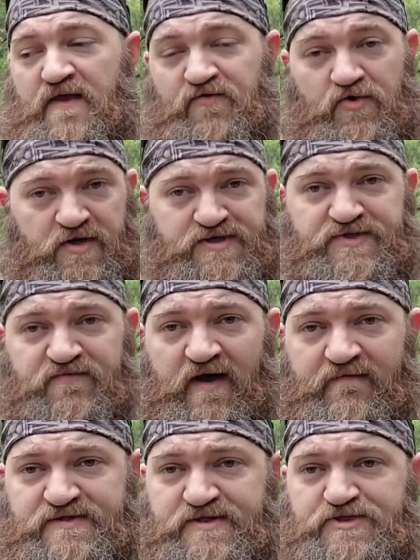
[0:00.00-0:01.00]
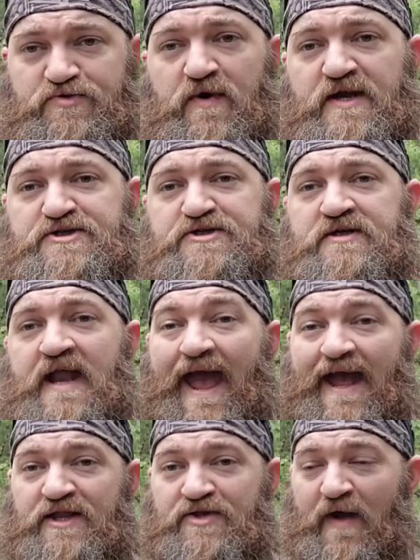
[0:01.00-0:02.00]
If you're in a survival situation
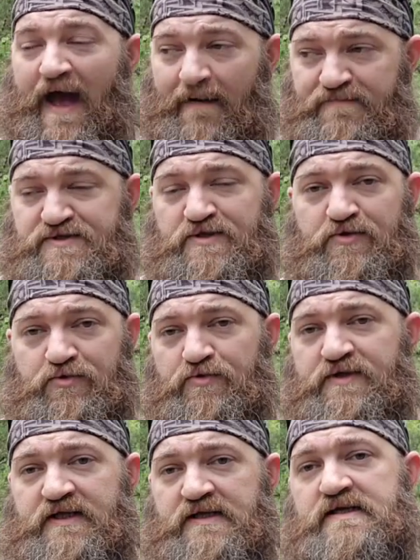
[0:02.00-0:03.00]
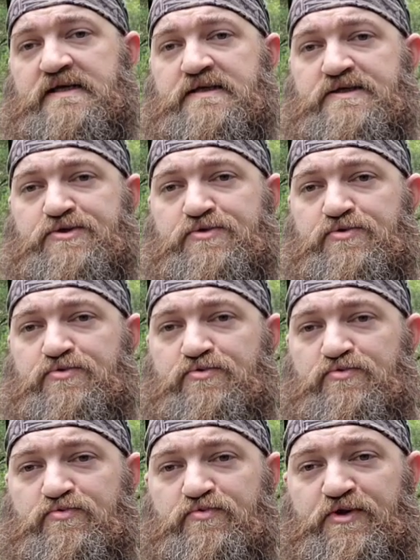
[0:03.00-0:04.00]
and you absolutely need
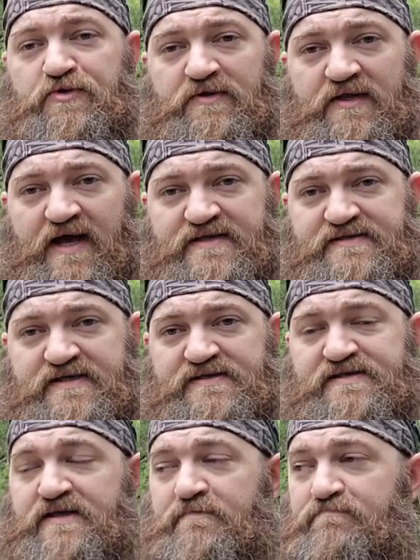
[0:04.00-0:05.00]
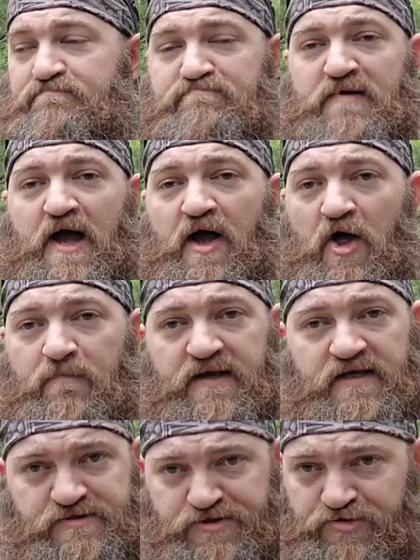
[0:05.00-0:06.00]
to utilize this, then by all
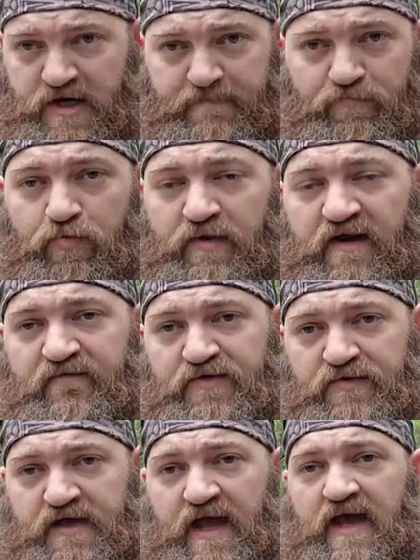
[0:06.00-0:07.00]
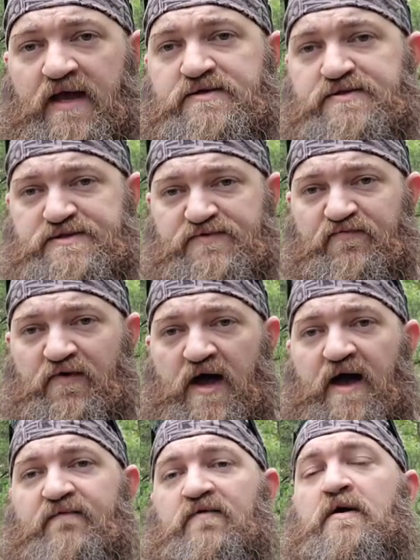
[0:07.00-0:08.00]
means trap whatever you can to
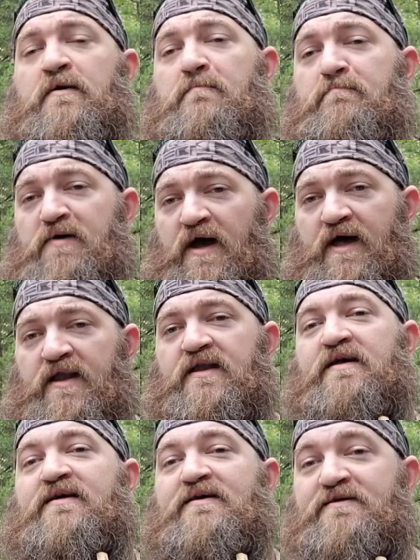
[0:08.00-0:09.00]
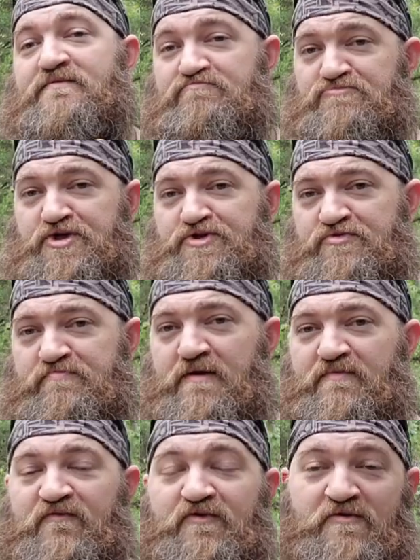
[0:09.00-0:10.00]
survive. But just
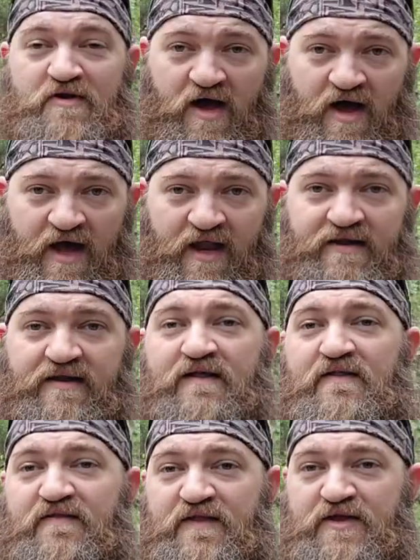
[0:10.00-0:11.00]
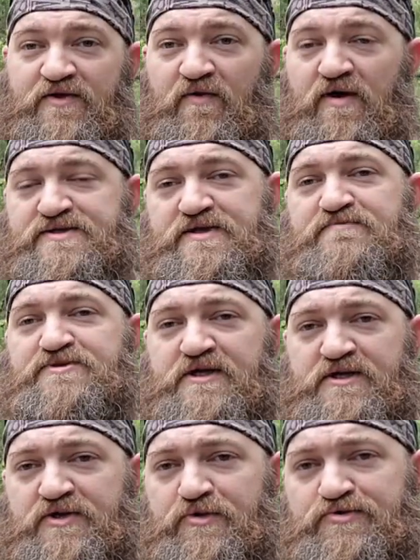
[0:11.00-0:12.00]
remember, if you're not, then you are
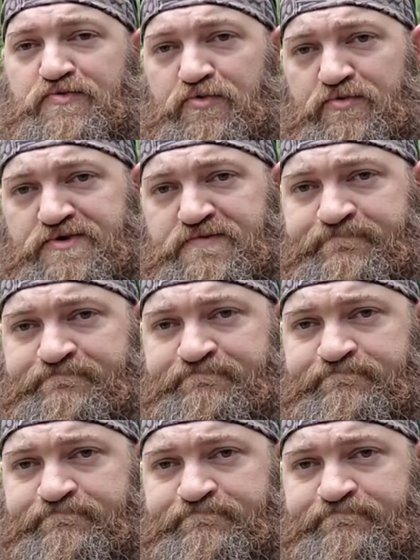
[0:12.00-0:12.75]
subject to those rules.